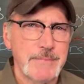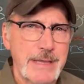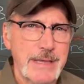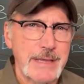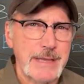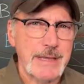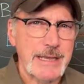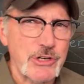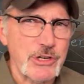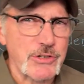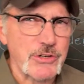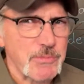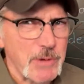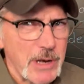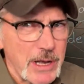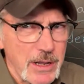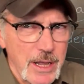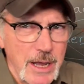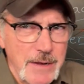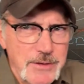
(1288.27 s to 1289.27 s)
It's just,
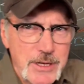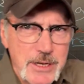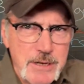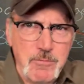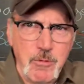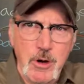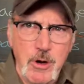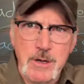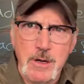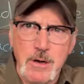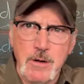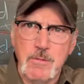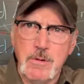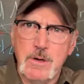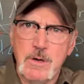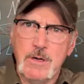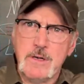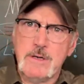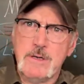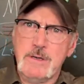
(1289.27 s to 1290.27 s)
well, I did
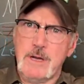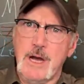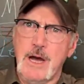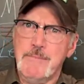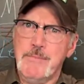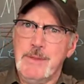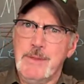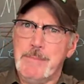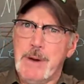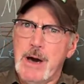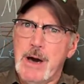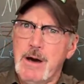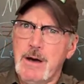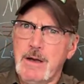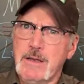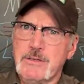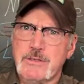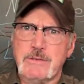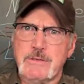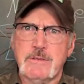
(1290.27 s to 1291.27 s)
one-on-one. I'm the
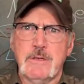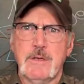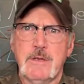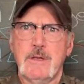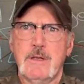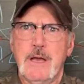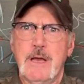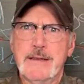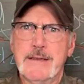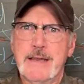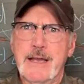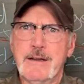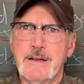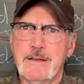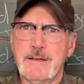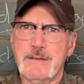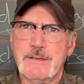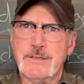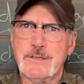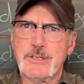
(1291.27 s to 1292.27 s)
boss. I got
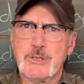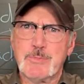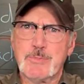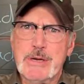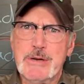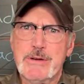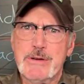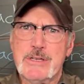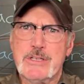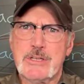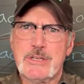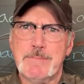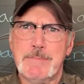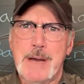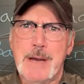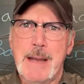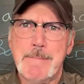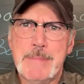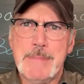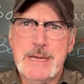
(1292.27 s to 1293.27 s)
all this experience. And
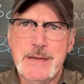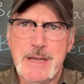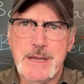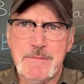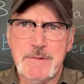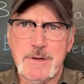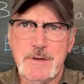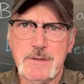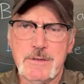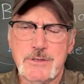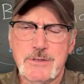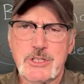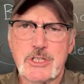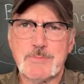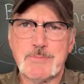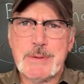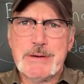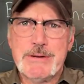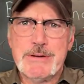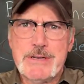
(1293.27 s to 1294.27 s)
by me having all this
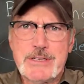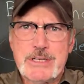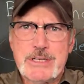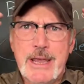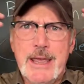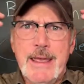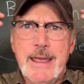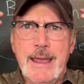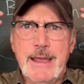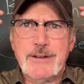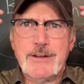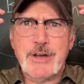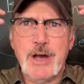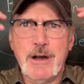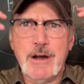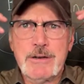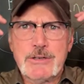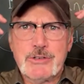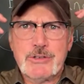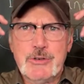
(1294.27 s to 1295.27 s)
experience and
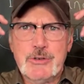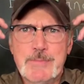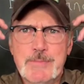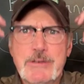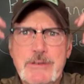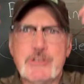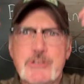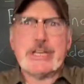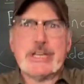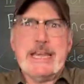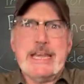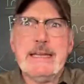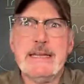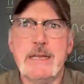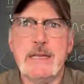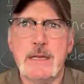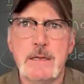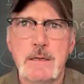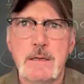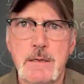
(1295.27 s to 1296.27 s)
talking to them, they're just getting it.